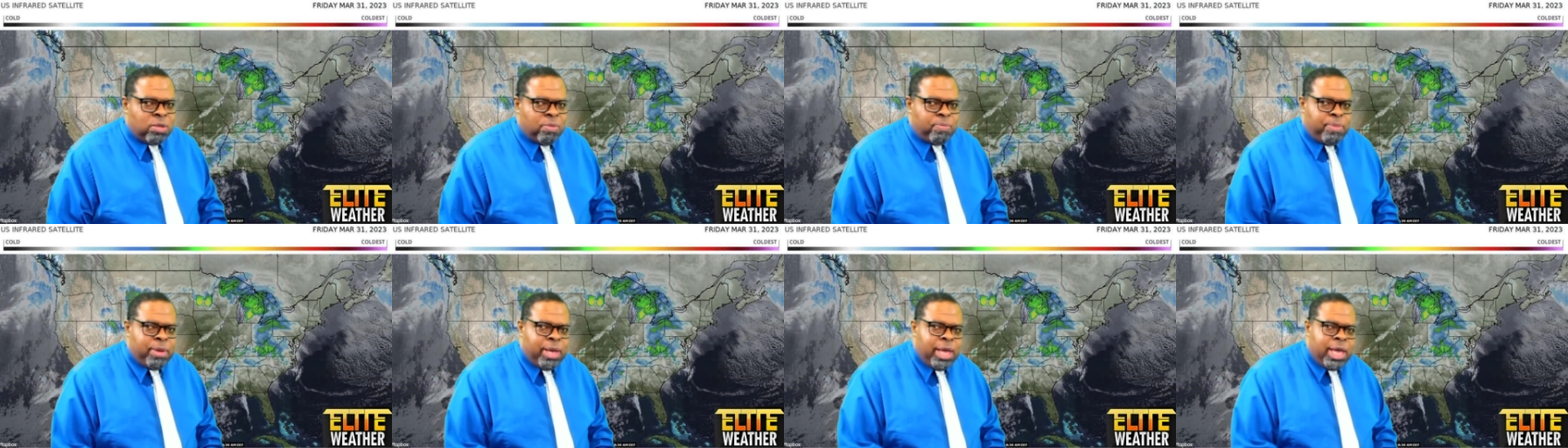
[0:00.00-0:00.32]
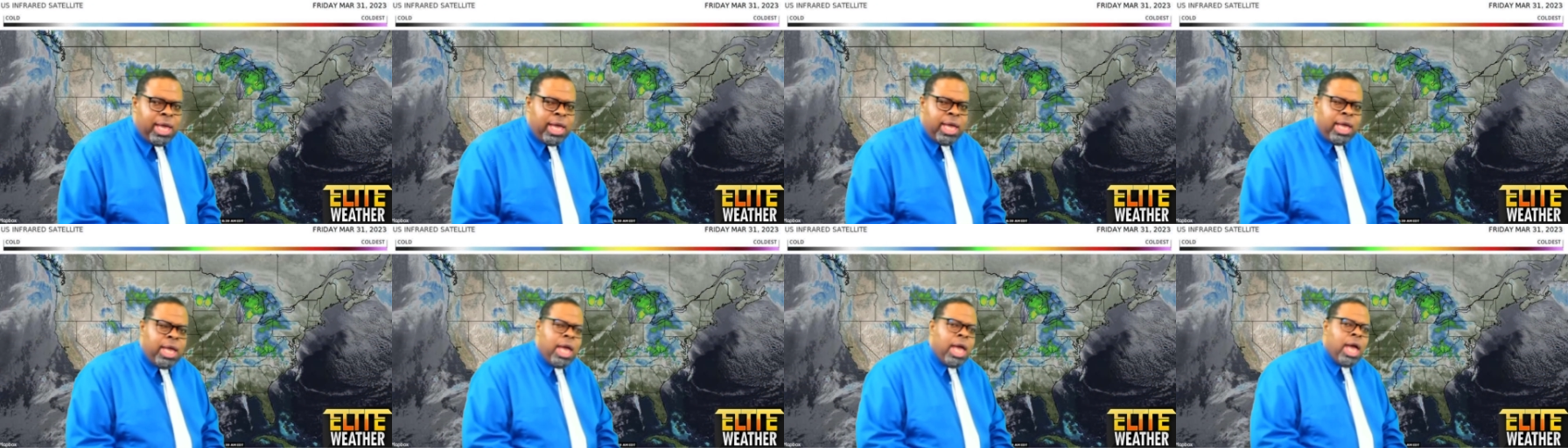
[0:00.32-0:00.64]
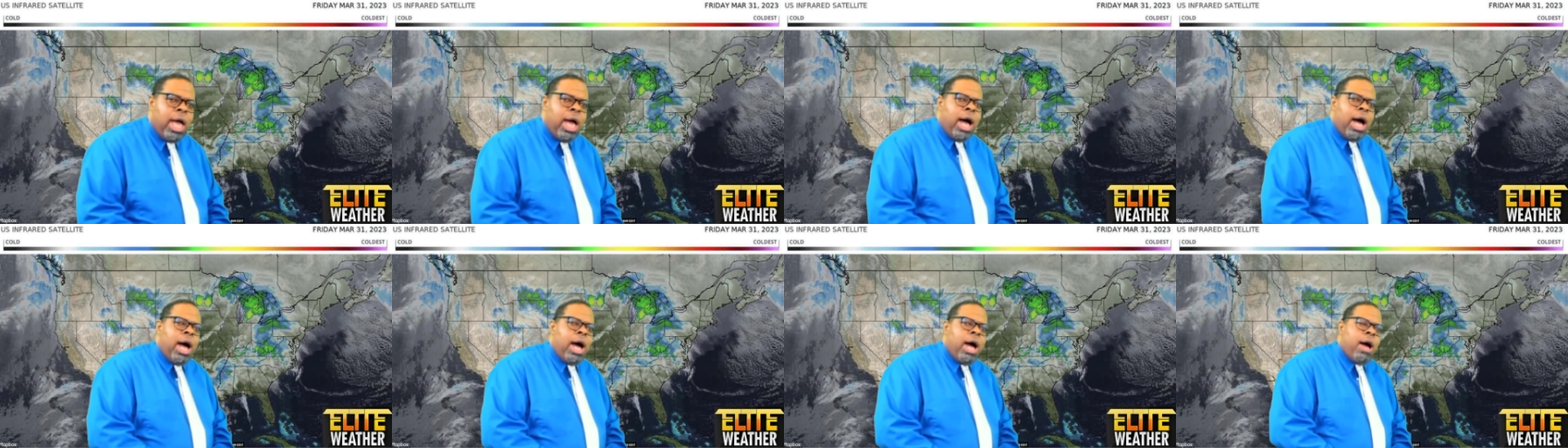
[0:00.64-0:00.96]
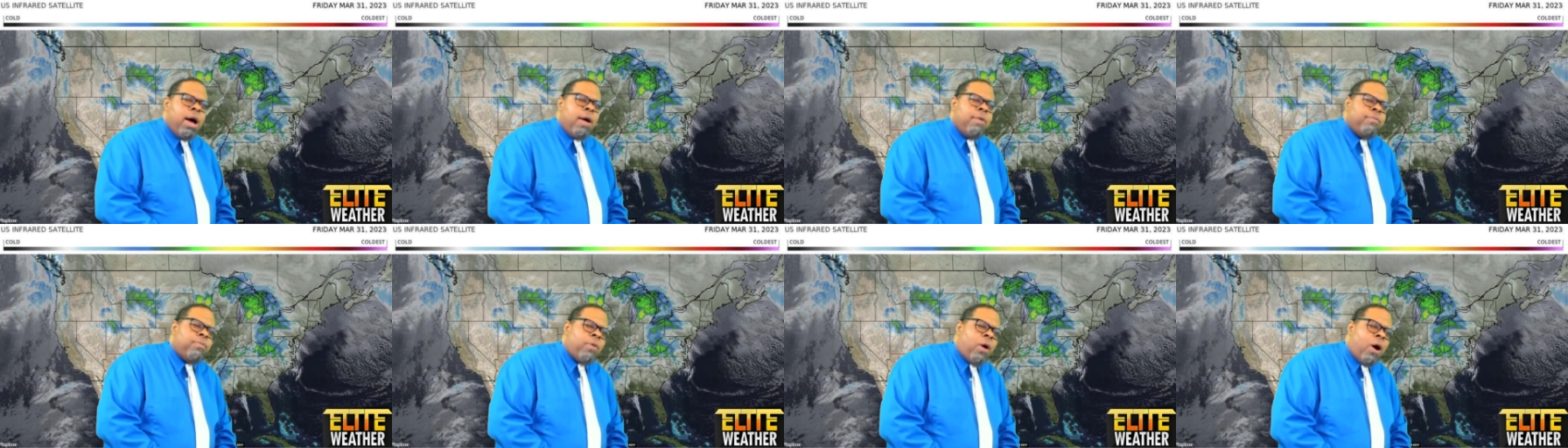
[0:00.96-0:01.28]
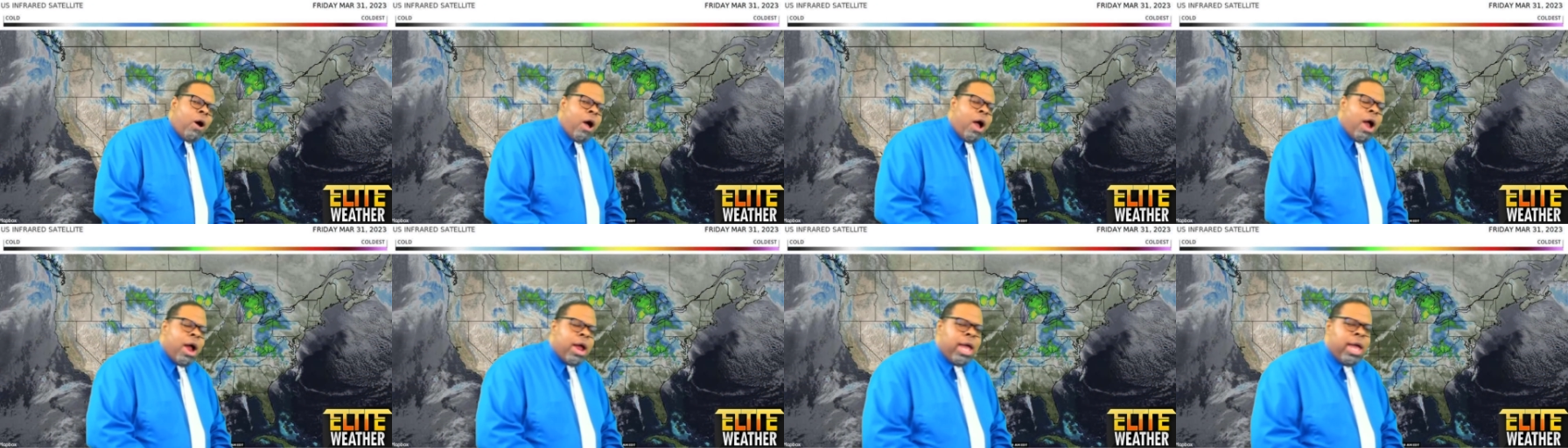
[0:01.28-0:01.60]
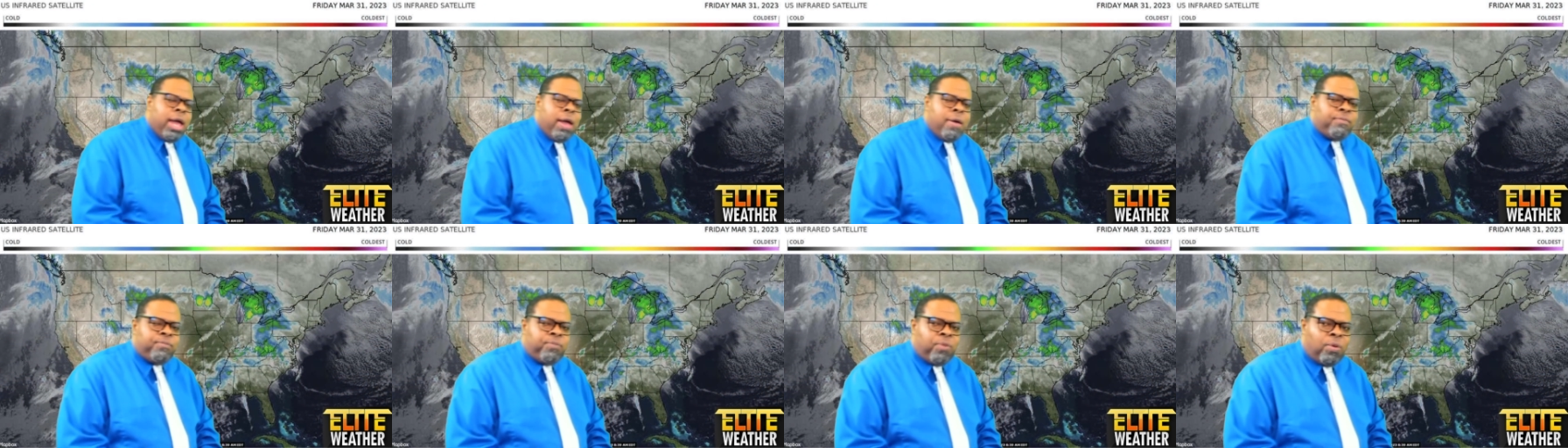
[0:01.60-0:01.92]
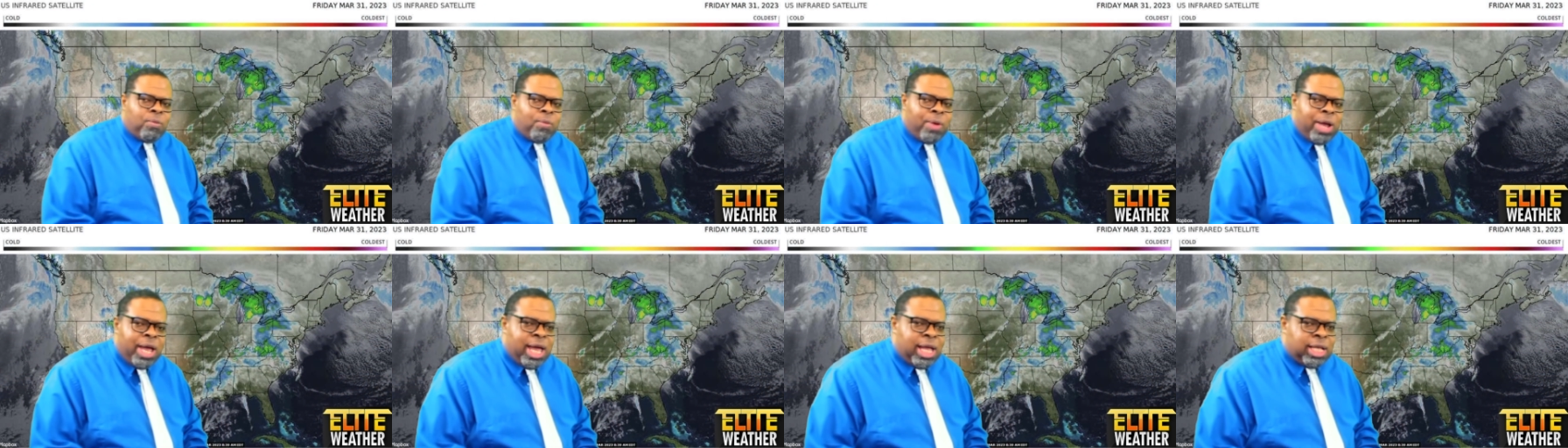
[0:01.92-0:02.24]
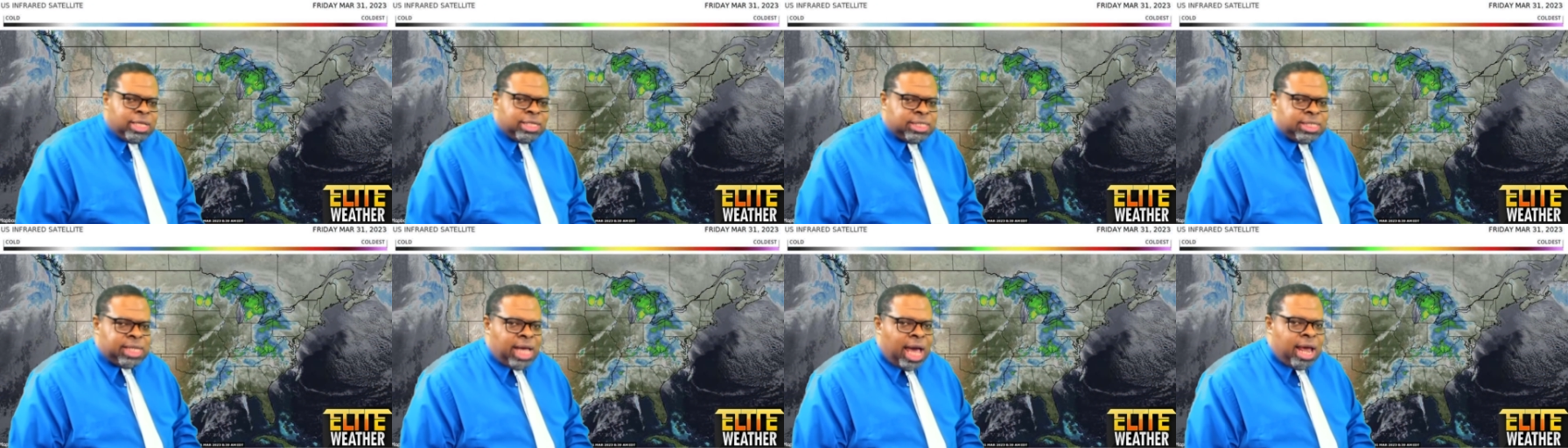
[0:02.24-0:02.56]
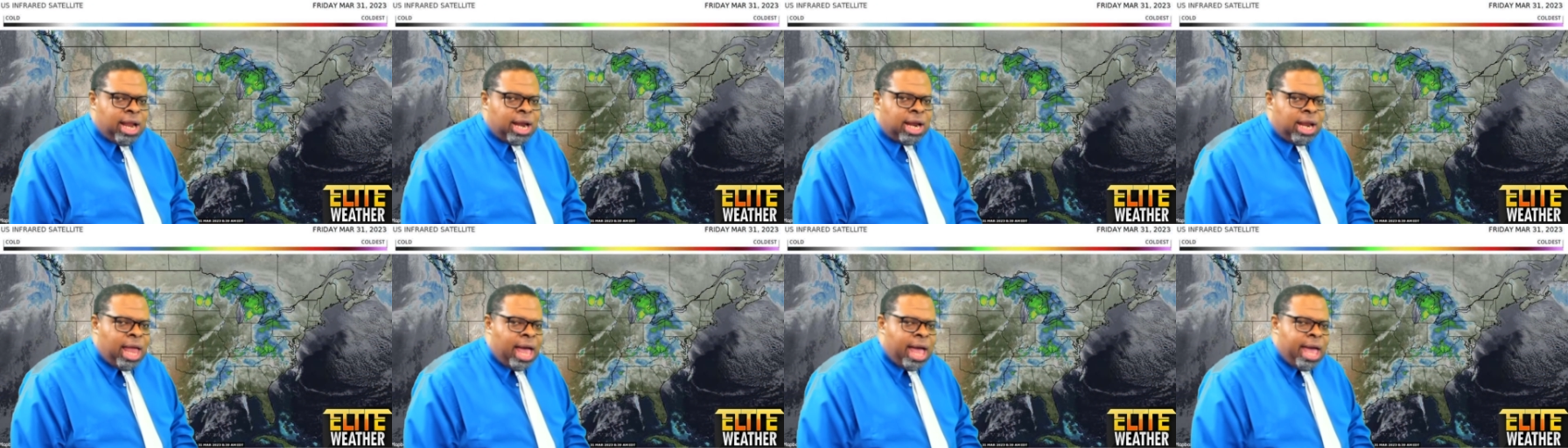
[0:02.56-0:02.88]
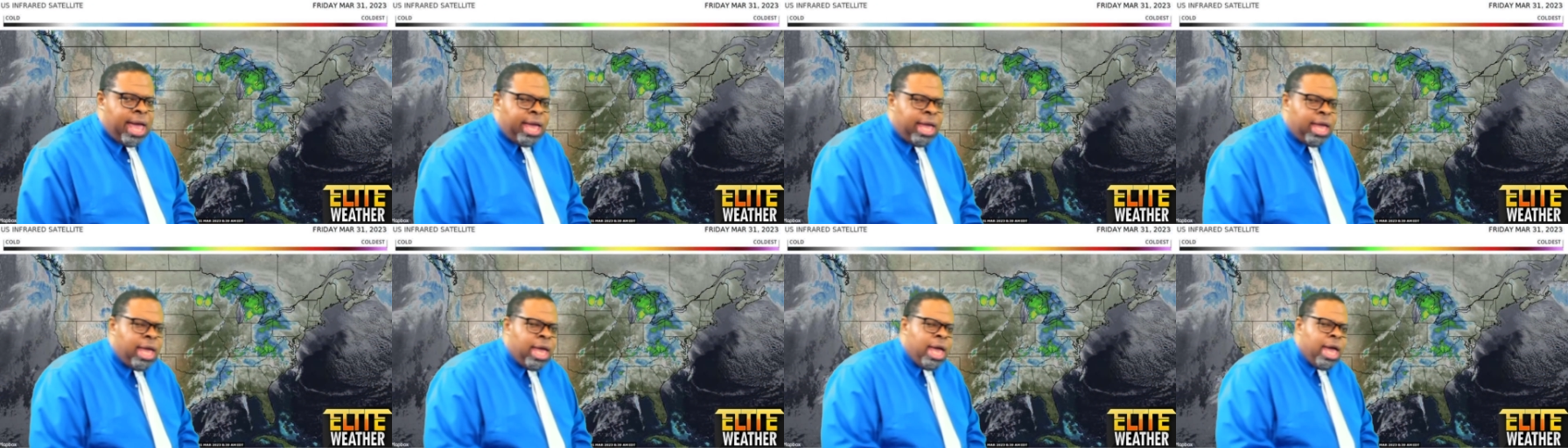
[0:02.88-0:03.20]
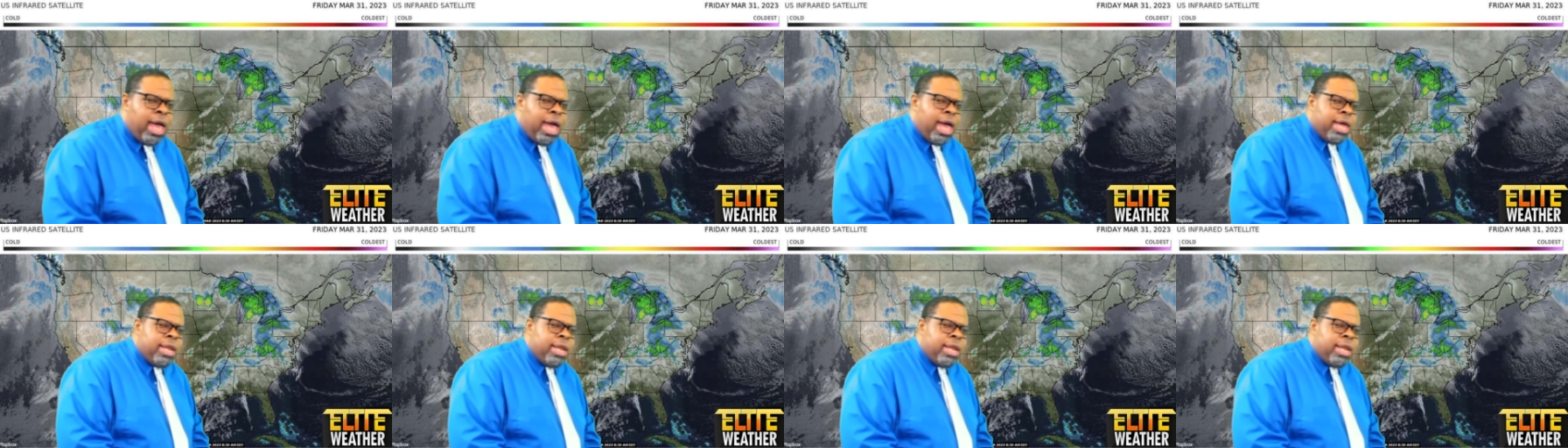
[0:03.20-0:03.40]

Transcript: be of our infrared satellite.